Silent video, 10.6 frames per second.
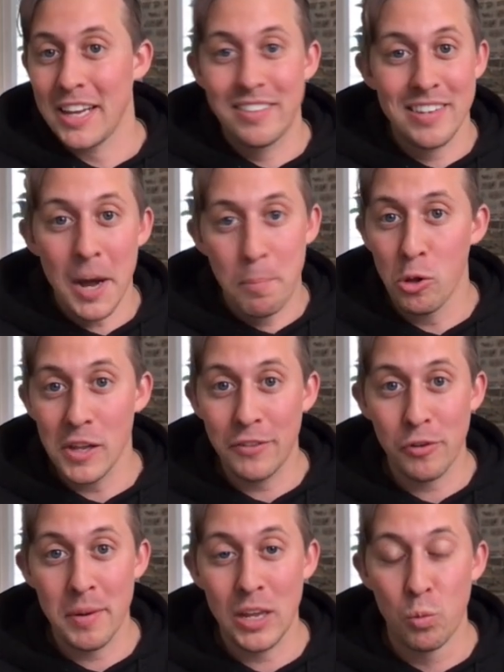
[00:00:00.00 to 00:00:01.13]
It's not pulling
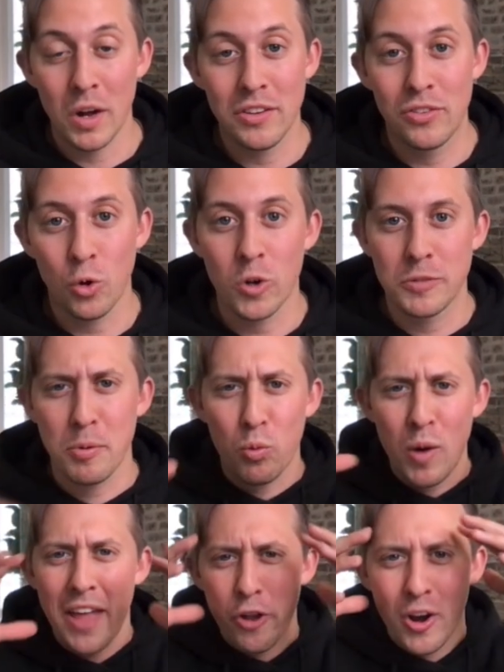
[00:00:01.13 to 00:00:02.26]
from any one source,
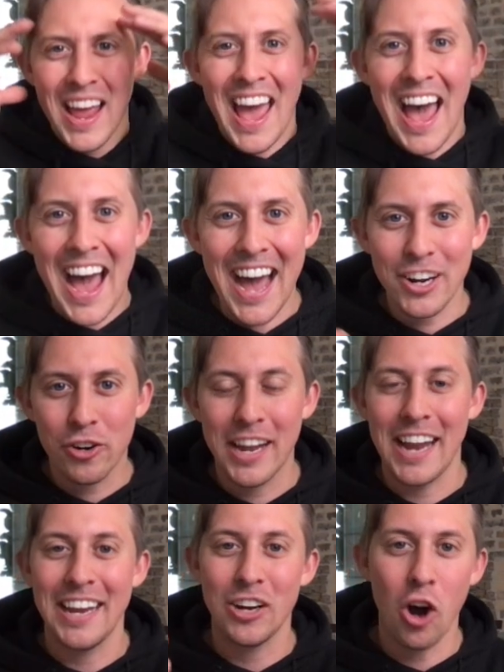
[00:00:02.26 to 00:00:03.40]
but rather
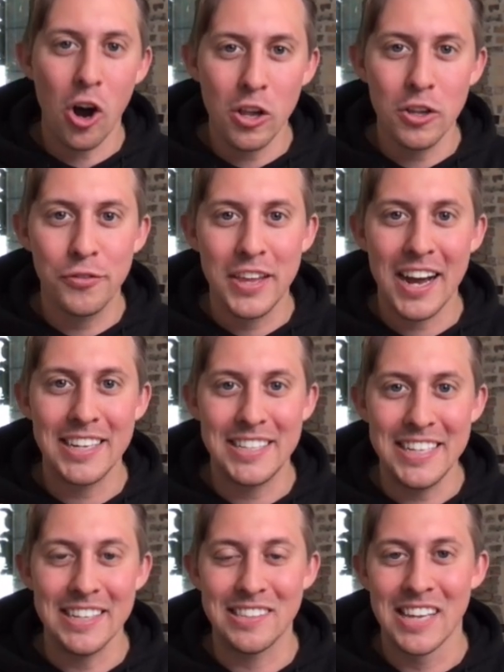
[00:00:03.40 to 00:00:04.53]
aggregating all of the
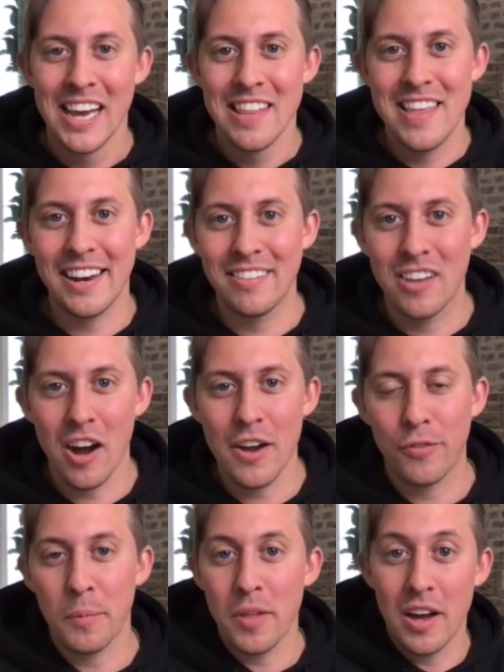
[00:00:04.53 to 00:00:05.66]
ideas that it's
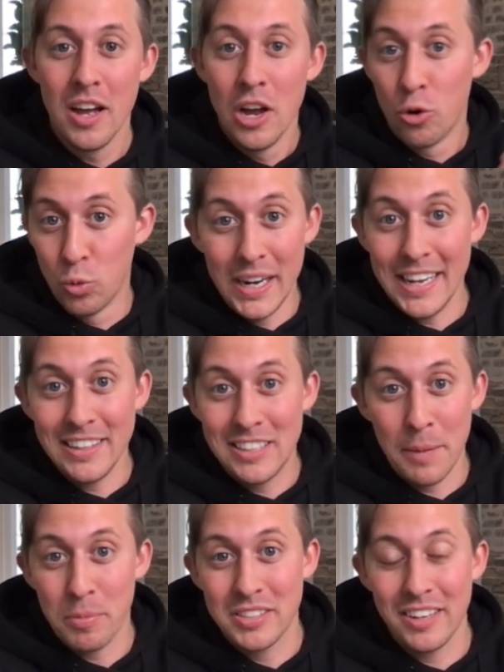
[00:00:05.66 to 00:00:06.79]
gotten from the reading
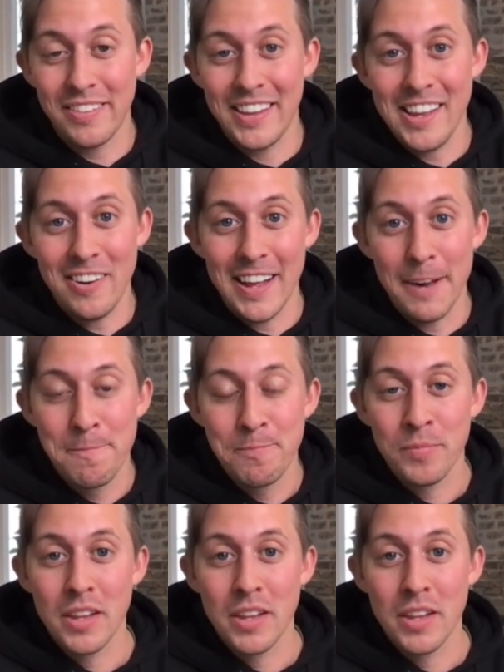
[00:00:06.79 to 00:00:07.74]
10% of the internet.